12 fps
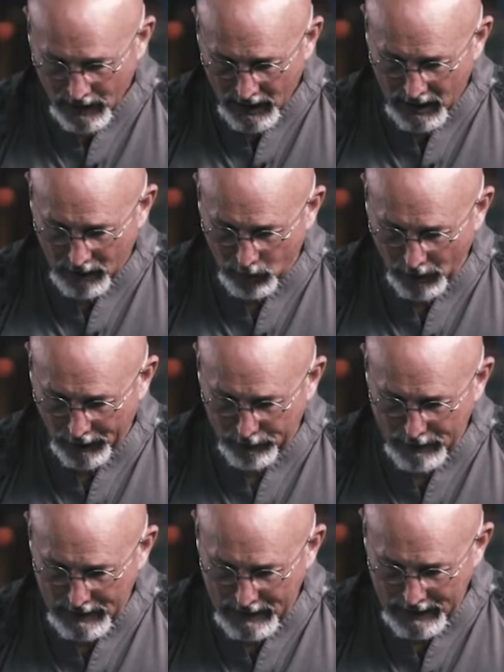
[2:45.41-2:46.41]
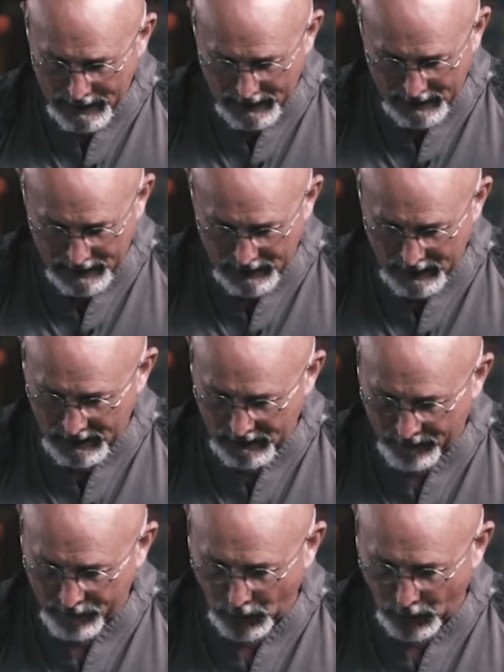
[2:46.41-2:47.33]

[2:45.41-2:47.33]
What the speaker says: and we're going to be in